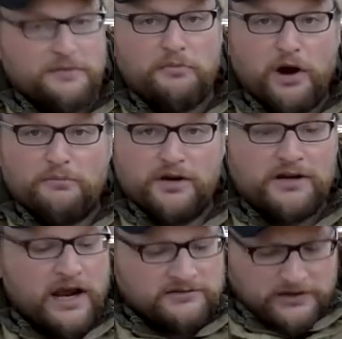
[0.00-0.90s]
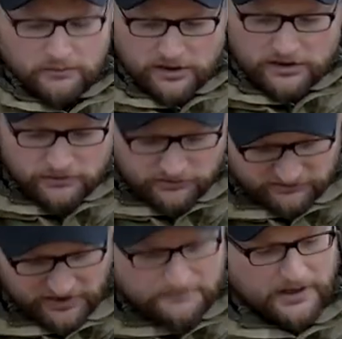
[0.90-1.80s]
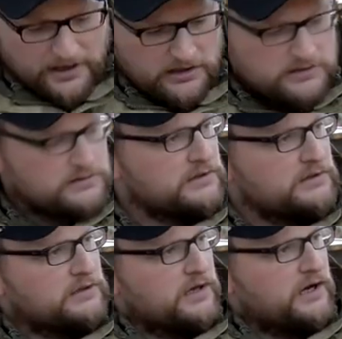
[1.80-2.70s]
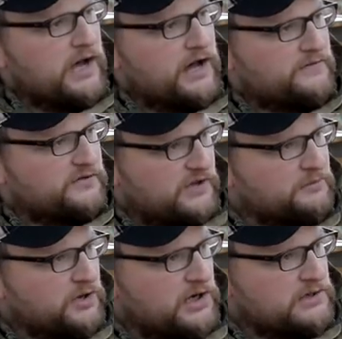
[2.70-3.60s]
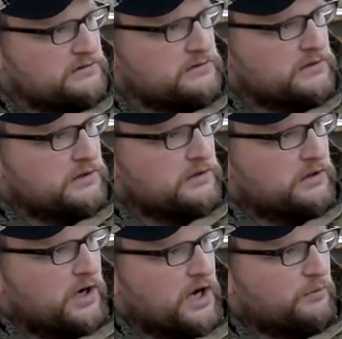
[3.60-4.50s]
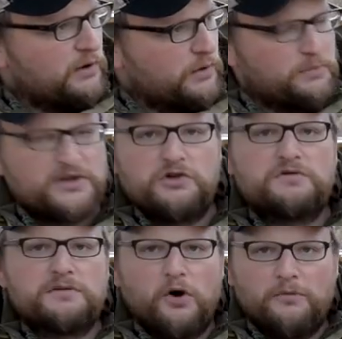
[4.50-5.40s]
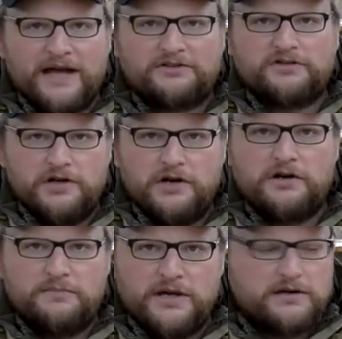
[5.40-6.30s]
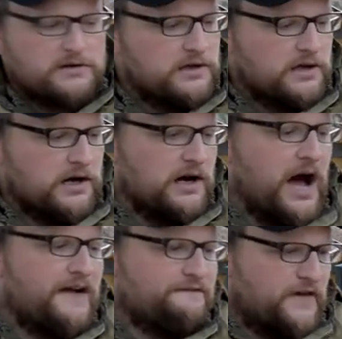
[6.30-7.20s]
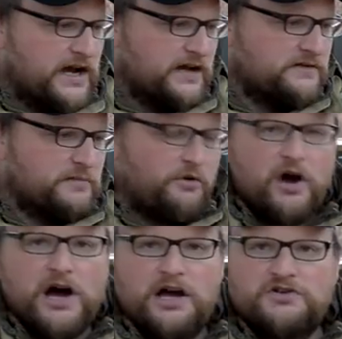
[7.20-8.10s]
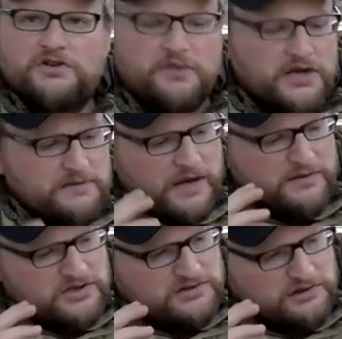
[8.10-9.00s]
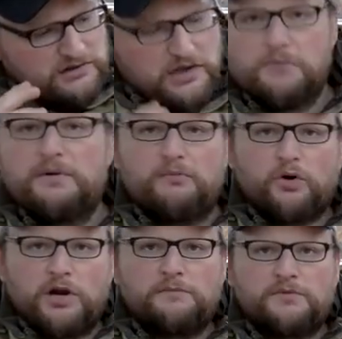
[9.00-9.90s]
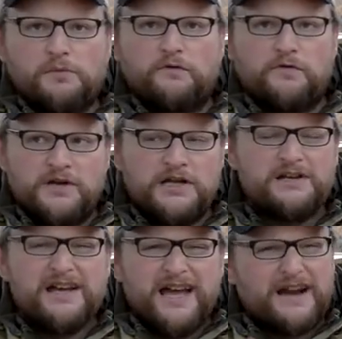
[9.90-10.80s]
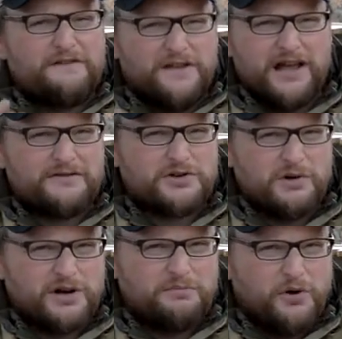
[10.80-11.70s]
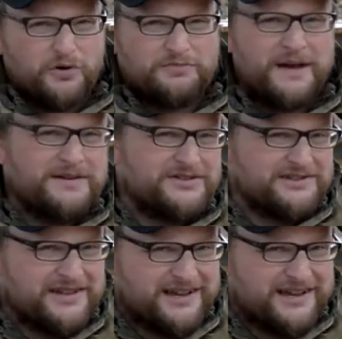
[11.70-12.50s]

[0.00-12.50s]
apart pretty nicely. We're going to use the same pellet out of the same gun. We will be shooting the Bullmaster here in a bit. I find the Barrage to be maybe just a little bit more comfortable for me, and I feel like the trigger pull is maybe just a